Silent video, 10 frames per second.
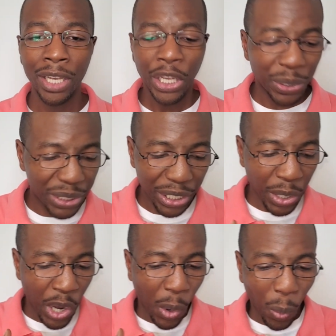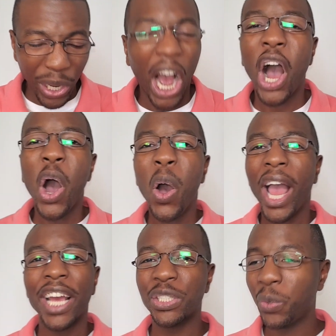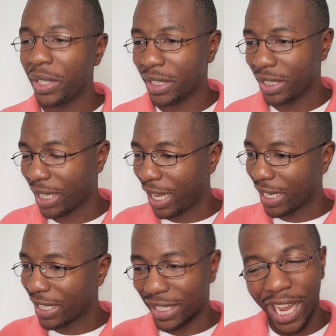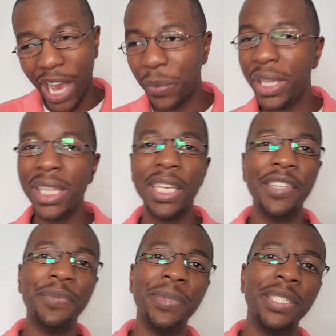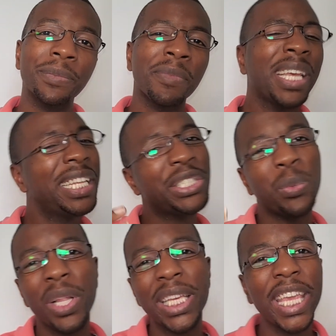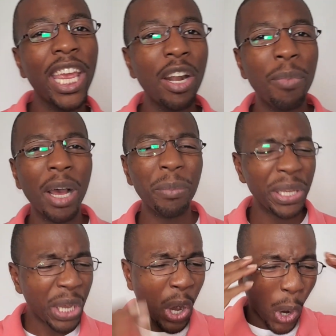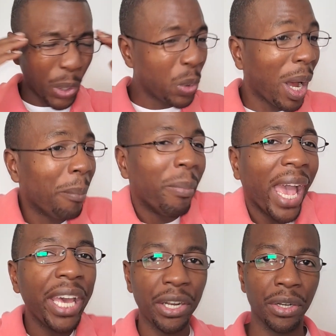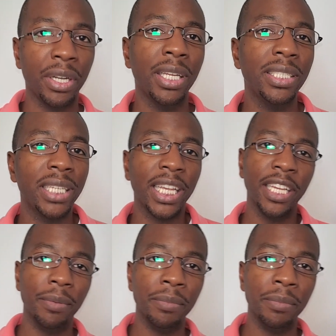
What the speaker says: You see, we all ask questions like, does God really love me? Does he really care about me? Or do I matter to him?